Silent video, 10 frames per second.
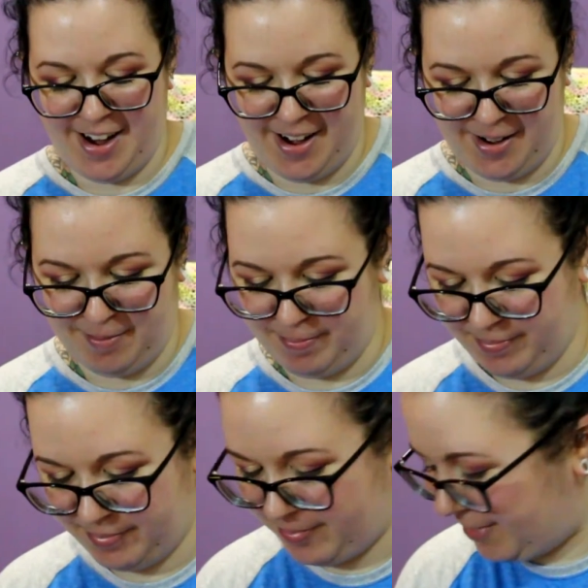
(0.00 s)
um,
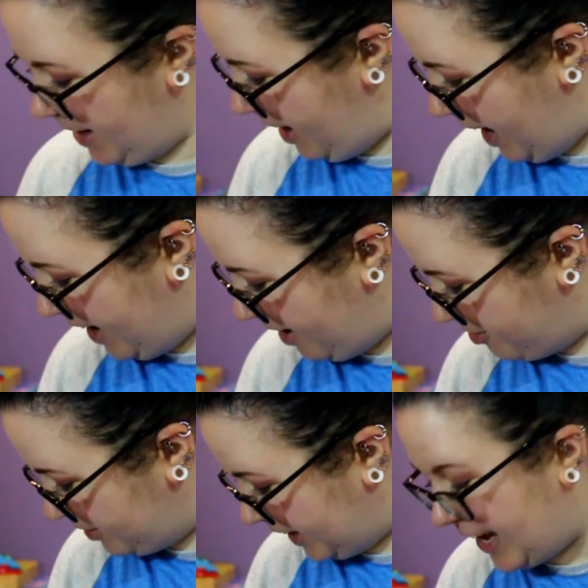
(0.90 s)
I
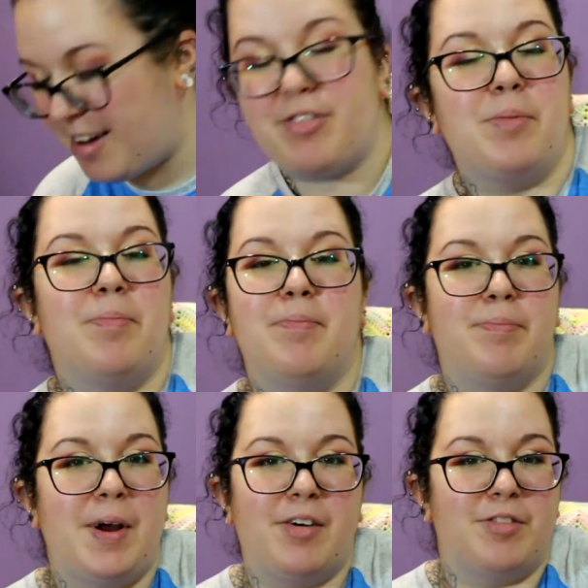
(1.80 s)
have, like, every
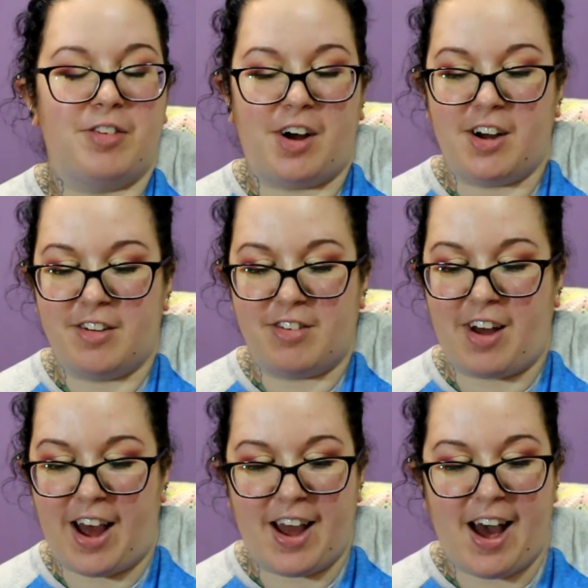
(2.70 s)
pair of socks
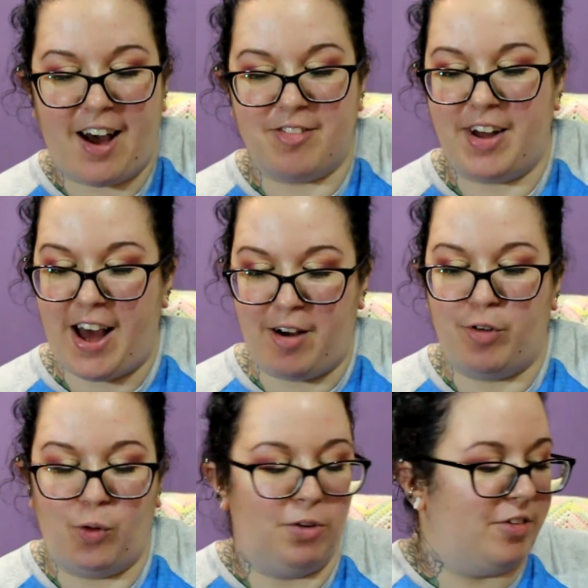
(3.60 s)
I have have
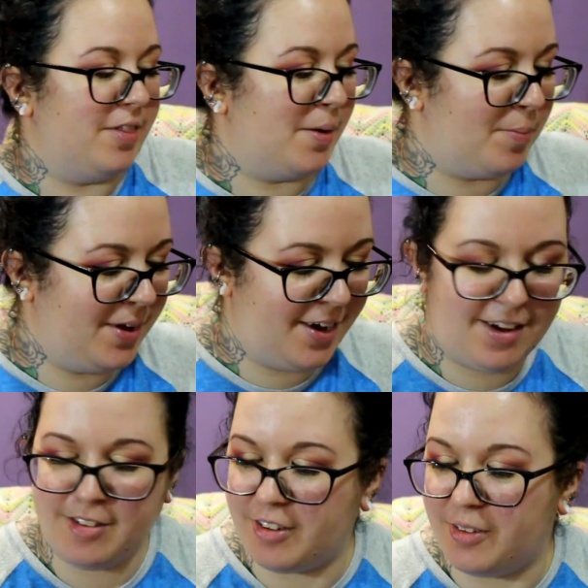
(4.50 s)
holes in them.
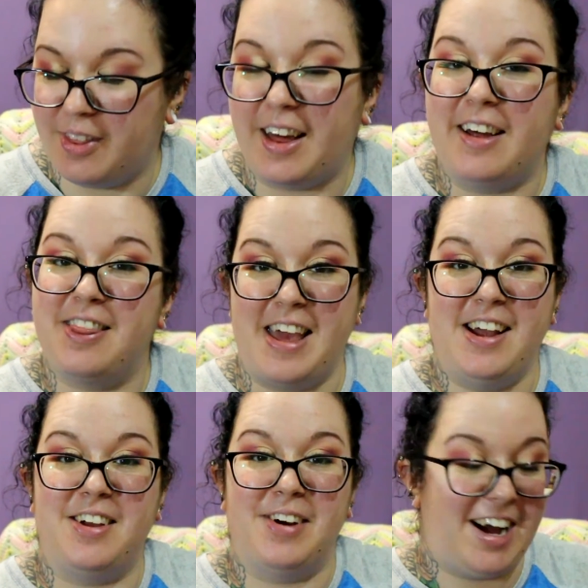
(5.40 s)
So that,
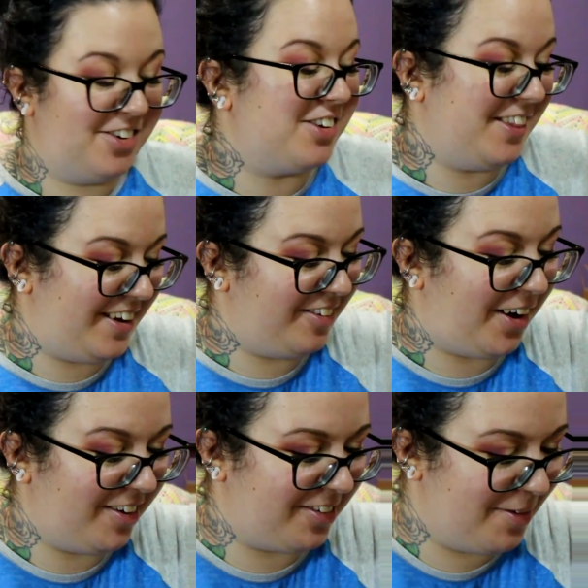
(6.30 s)
thank you, Ashley, that's
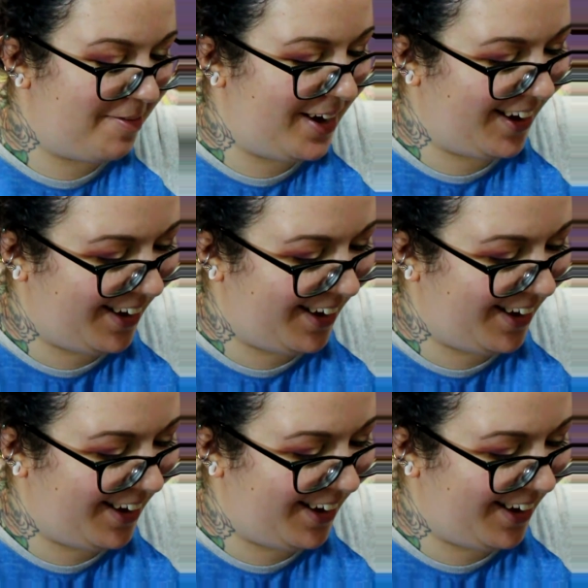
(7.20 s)
awesome.